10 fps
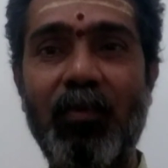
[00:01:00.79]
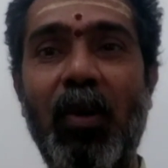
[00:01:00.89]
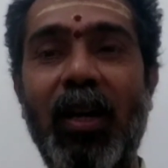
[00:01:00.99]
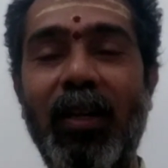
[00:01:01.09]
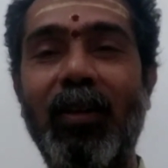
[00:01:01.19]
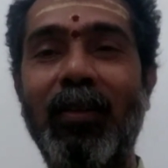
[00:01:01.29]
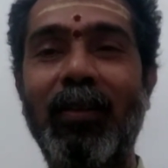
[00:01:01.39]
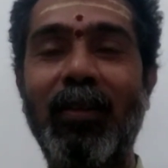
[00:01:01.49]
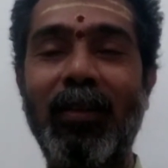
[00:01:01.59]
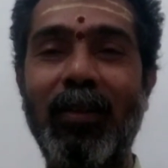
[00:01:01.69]
by
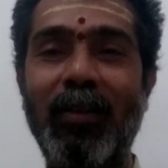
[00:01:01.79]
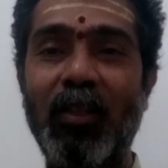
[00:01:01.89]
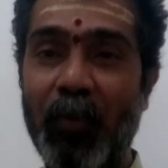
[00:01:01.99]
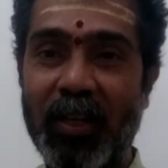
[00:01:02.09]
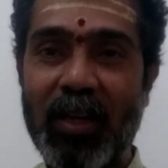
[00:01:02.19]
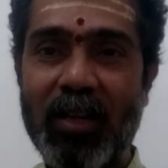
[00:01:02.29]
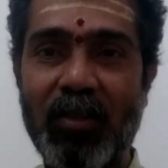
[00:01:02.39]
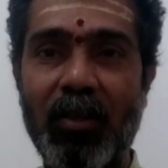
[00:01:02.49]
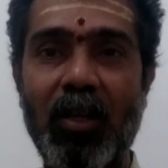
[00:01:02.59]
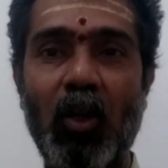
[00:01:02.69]
the
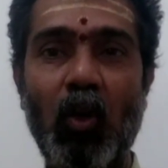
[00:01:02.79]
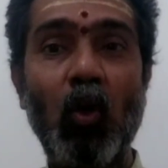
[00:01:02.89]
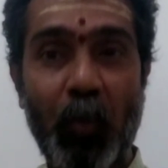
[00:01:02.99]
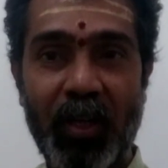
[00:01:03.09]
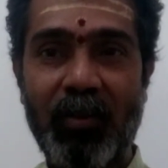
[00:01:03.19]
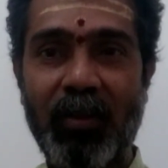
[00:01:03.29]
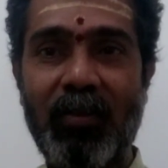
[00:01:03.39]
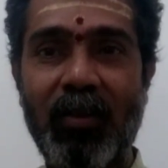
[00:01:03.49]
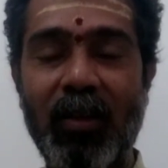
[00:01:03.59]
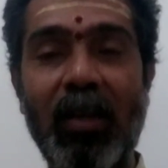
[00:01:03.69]
Vedas,
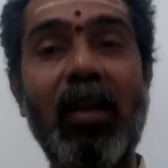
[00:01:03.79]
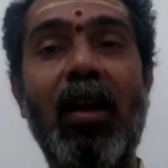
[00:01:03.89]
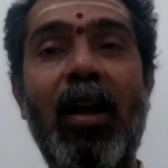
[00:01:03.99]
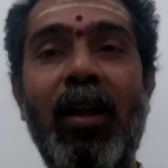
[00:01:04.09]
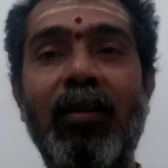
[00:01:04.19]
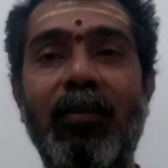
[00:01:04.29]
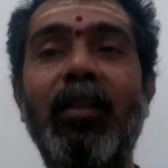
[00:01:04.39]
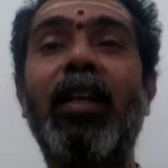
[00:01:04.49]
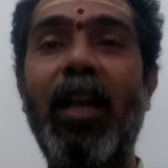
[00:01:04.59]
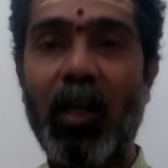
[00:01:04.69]
Upanishads and the
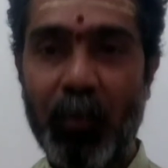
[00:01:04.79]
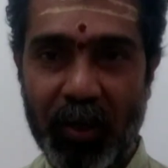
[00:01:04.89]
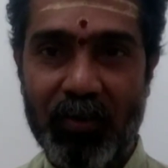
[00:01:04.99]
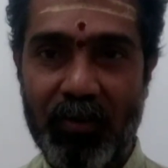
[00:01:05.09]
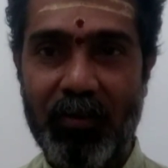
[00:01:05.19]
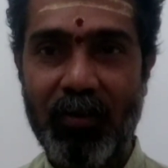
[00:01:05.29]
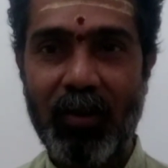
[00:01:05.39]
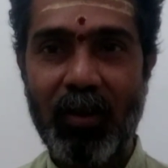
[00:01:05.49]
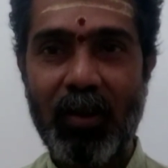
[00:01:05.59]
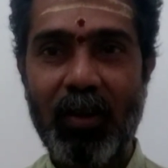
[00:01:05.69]
great epics,
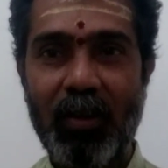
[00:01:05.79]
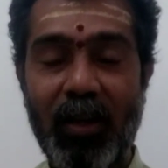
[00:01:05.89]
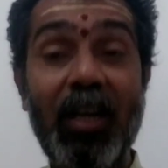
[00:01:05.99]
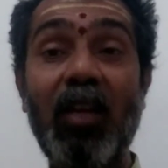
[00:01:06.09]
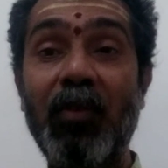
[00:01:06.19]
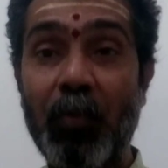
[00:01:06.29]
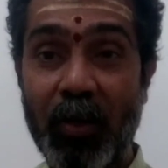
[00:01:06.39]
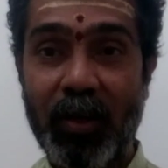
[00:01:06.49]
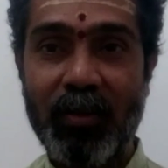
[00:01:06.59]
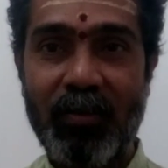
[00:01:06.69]
and even the
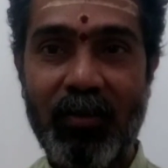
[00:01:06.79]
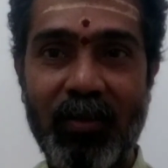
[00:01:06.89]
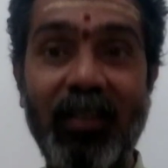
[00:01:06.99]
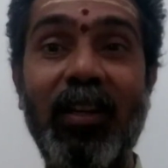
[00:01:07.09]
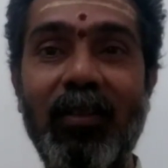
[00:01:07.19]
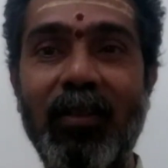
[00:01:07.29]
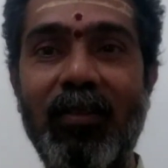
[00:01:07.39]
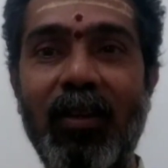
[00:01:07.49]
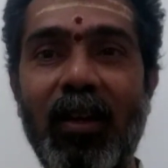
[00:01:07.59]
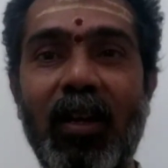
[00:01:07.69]
parents and the
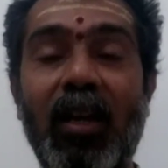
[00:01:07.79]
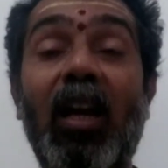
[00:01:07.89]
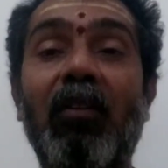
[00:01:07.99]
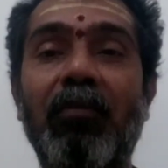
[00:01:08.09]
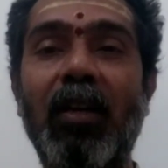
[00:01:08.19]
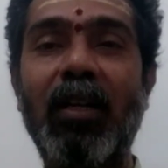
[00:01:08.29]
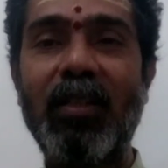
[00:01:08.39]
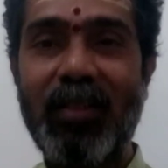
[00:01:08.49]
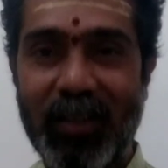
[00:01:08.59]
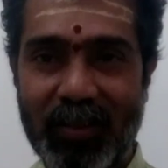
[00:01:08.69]
elders have
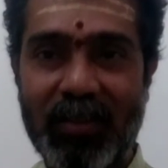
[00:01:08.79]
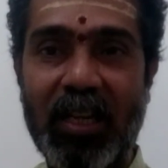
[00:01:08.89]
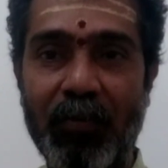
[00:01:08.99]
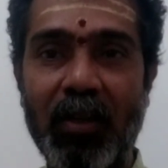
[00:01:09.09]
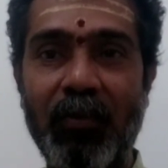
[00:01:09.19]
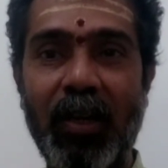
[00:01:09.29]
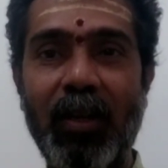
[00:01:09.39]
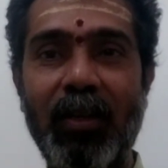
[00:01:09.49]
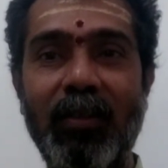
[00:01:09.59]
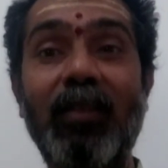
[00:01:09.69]
just given away
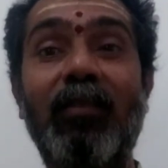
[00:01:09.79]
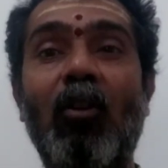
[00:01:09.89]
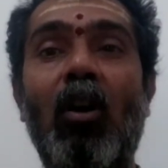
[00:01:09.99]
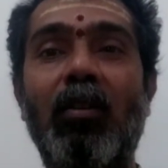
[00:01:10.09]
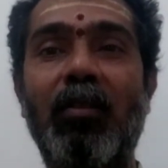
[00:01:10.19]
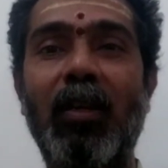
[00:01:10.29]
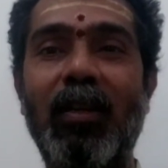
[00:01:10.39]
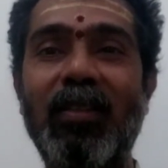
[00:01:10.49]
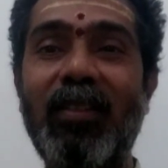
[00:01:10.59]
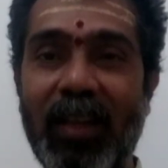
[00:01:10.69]
the thought
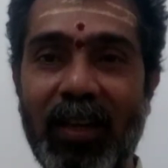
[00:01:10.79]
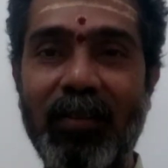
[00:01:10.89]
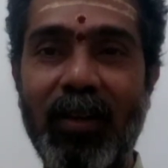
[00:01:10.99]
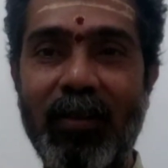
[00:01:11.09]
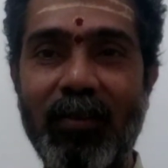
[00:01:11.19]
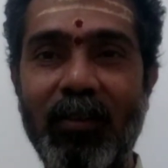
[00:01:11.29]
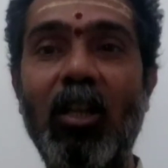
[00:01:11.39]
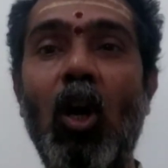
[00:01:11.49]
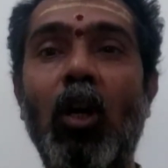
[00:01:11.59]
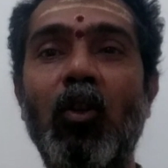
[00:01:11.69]
saying that the
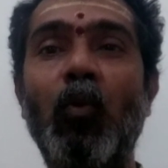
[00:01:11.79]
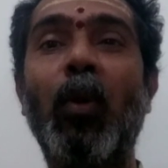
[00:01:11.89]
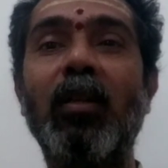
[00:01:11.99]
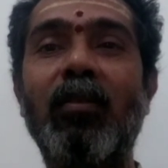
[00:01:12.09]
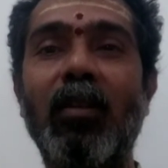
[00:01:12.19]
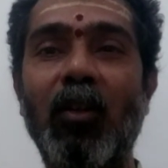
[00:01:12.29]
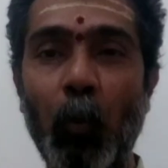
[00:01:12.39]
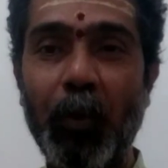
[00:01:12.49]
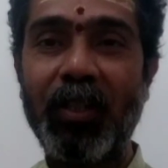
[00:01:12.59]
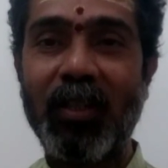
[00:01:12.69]
God dwells
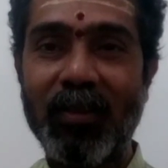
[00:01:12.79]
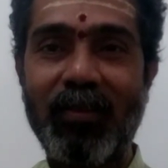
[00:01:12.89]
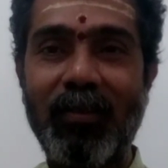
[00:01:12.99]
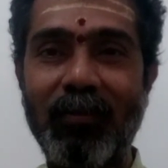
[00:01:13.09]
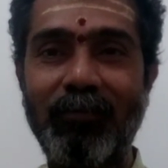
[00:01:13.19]
within us.